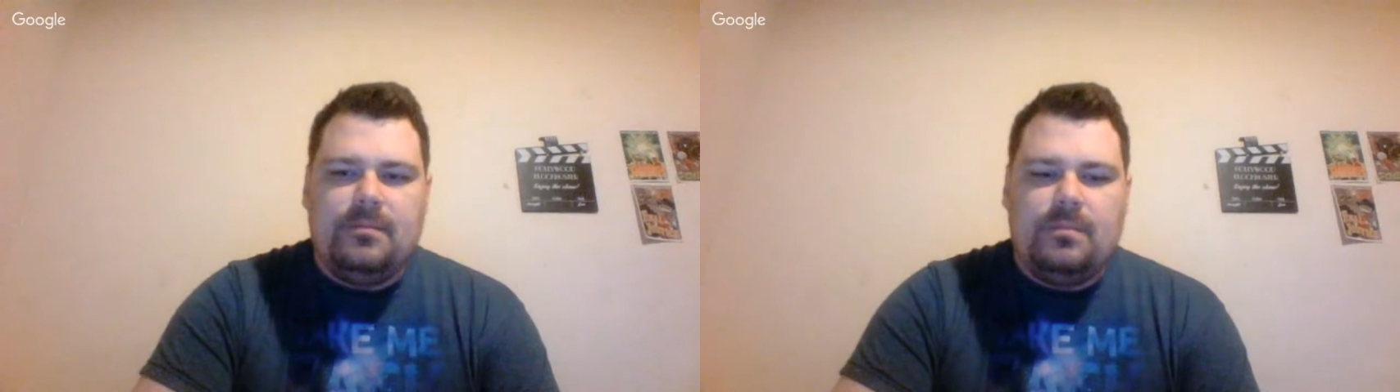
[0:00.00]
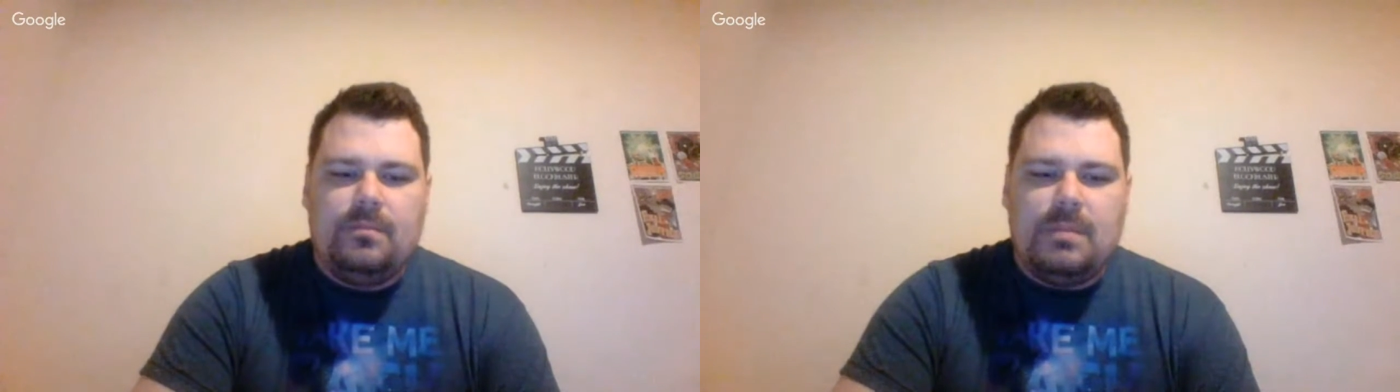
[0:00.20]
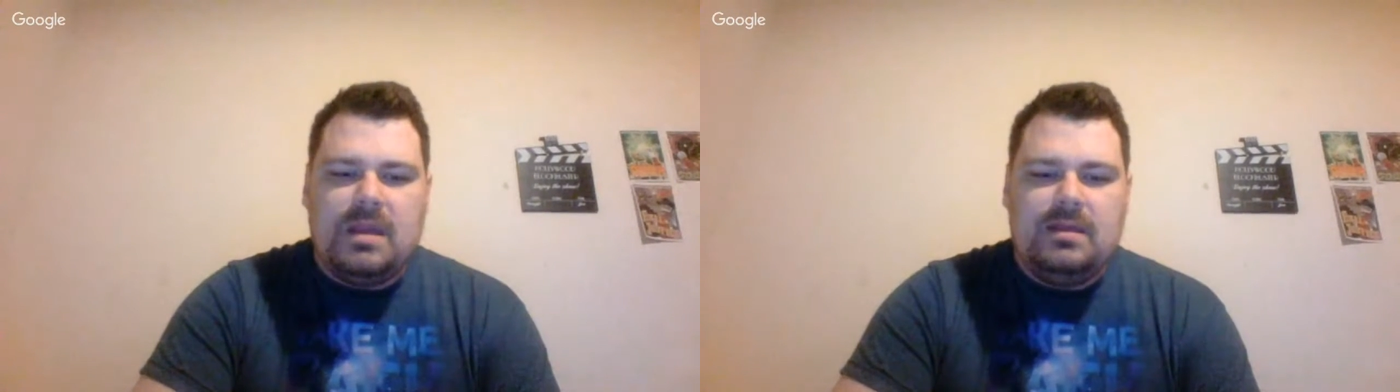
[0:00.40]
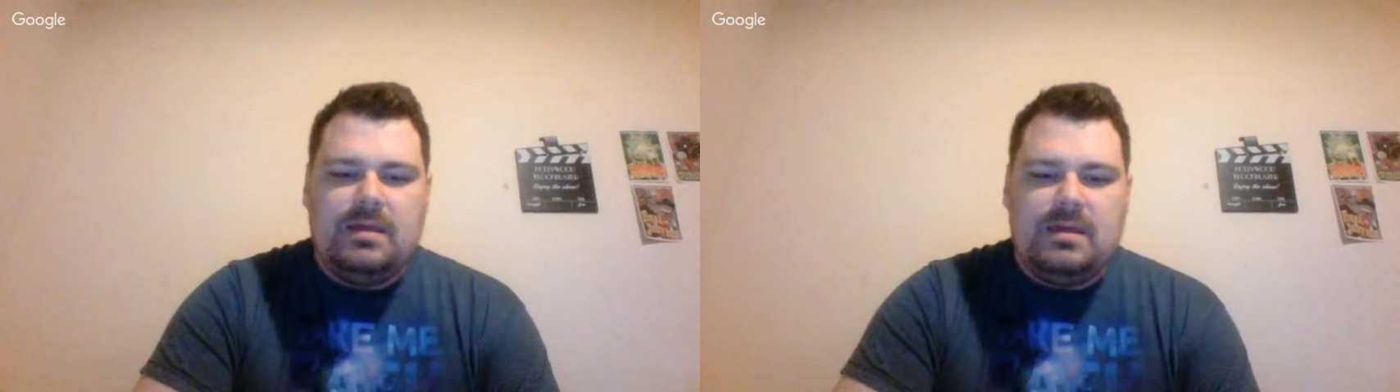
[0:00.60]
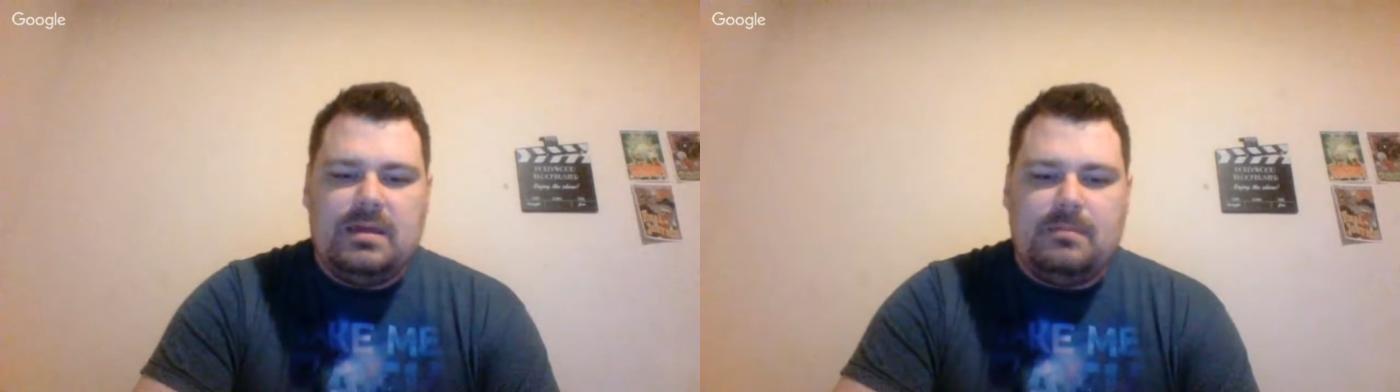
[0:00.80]

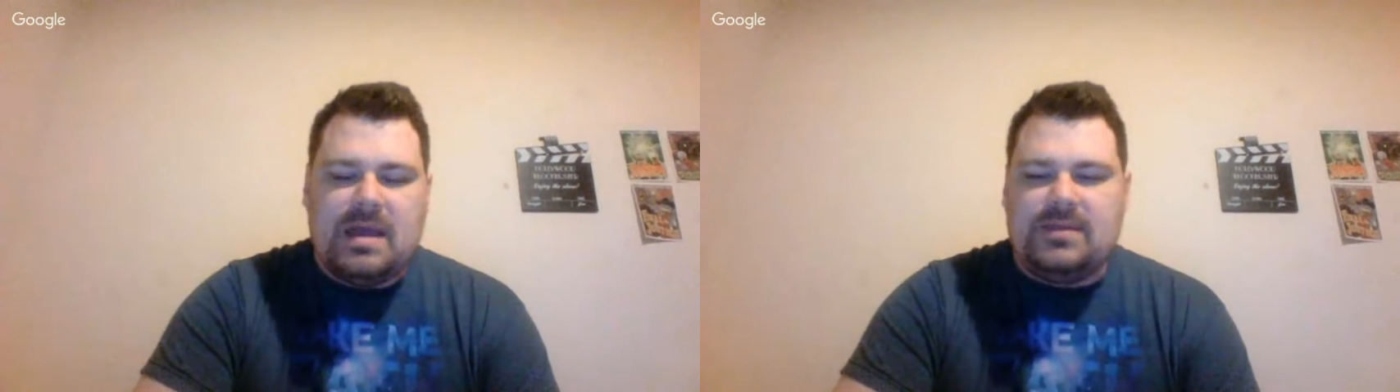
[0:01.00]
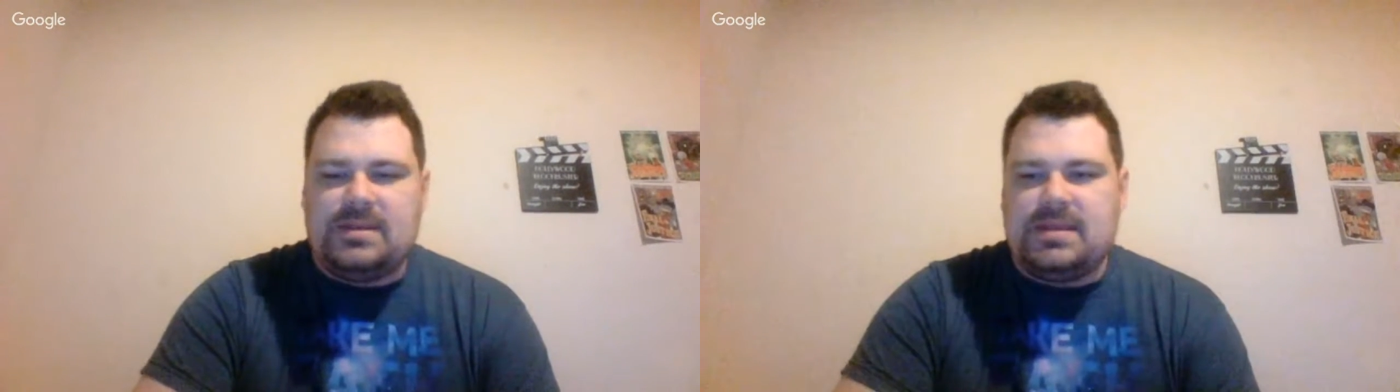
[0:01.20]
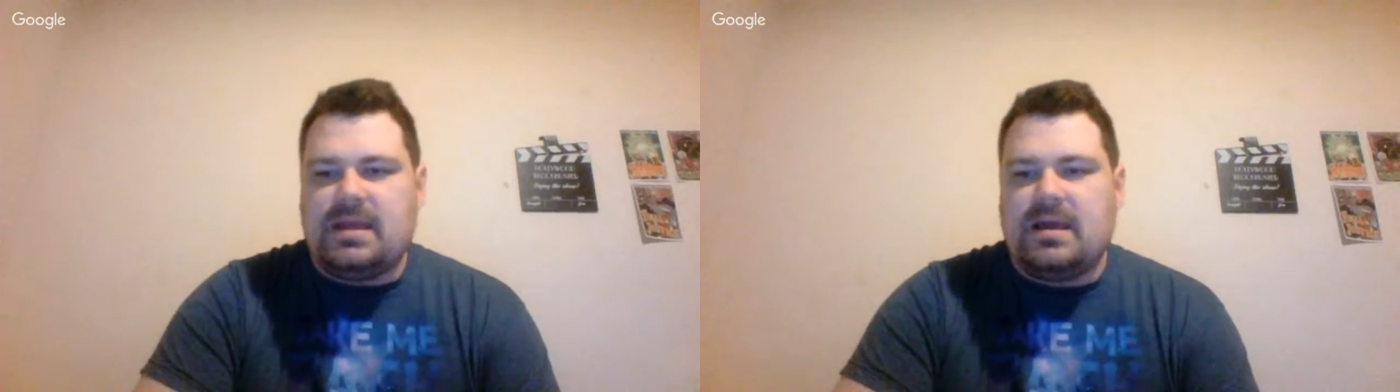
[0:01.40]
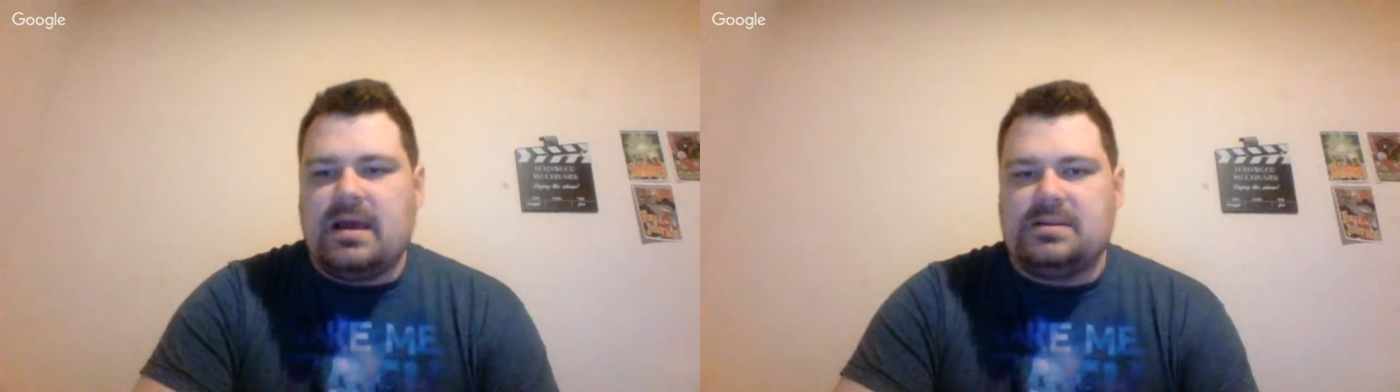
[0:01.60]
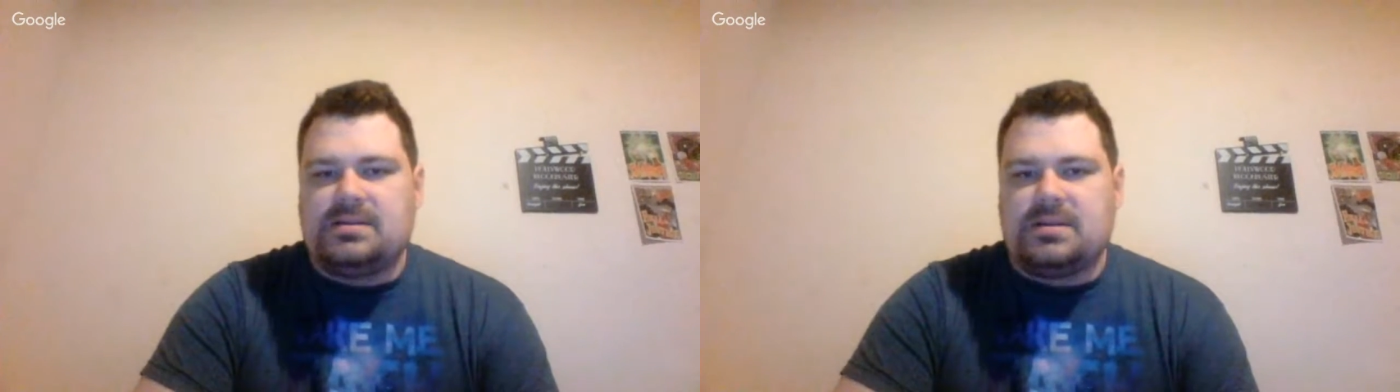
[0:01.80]
Matt the Tech
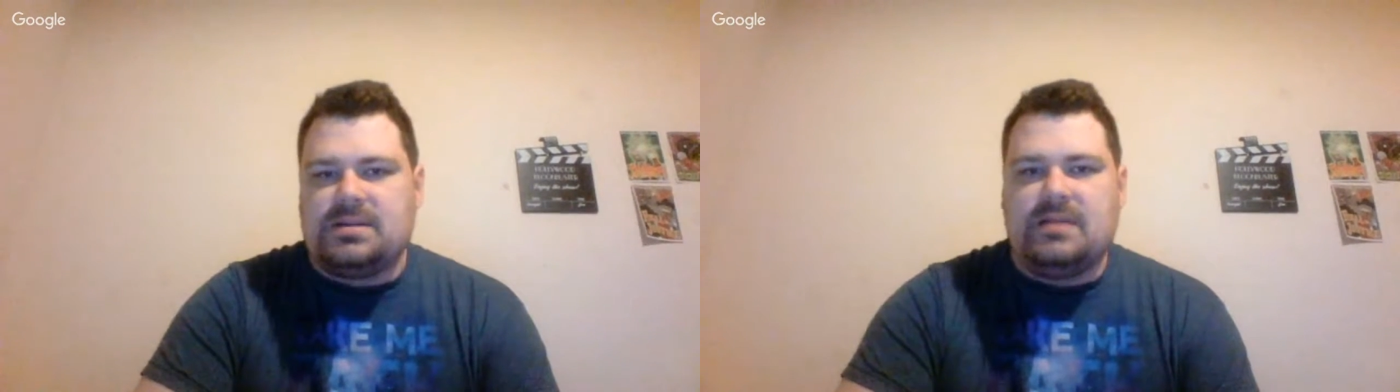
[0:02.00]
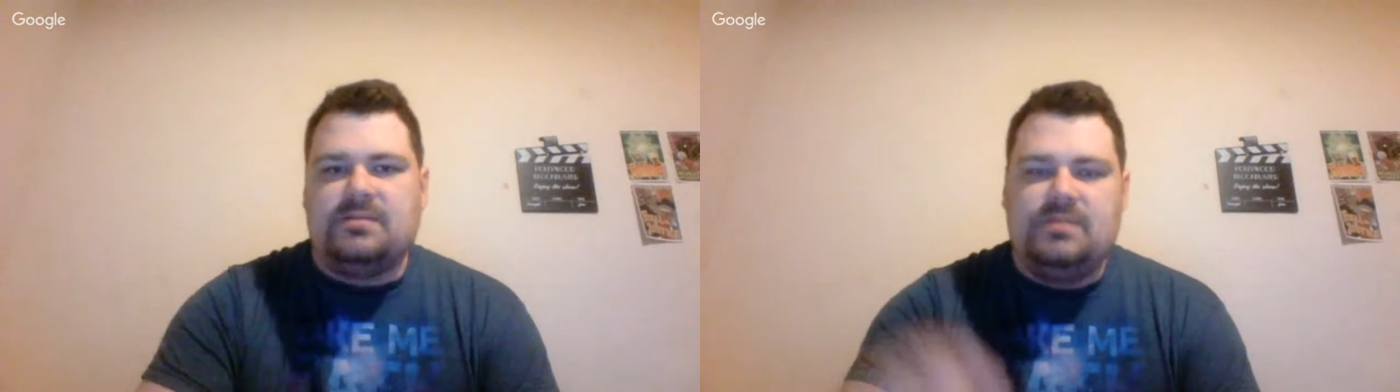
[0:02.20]
guys, because I